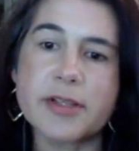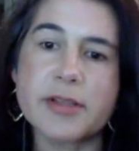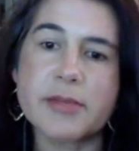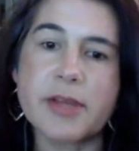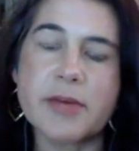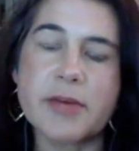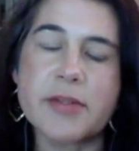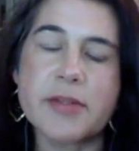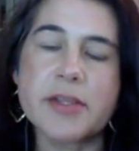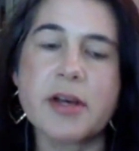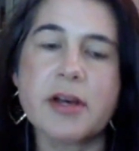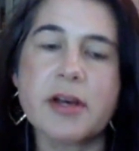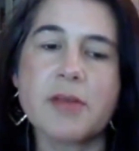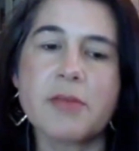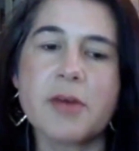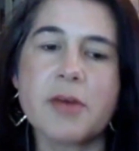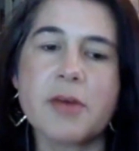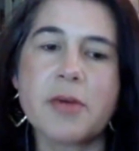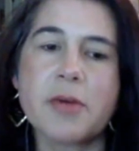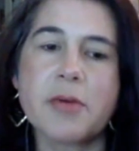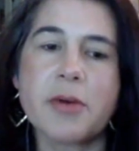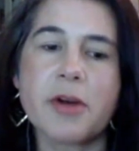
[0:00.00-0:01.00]
And that was all
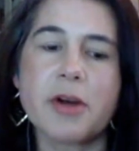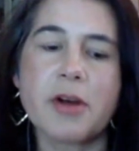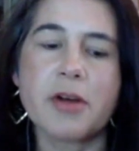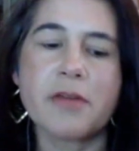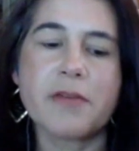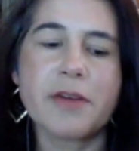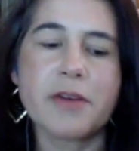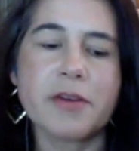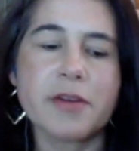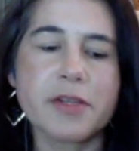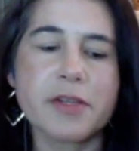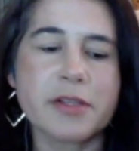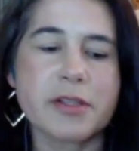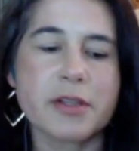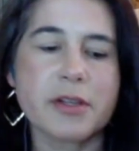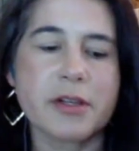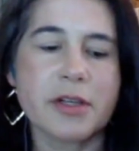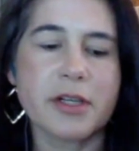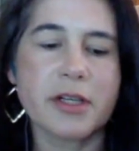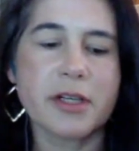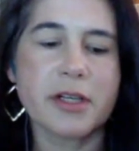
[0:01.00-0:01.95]
what we were all focused on.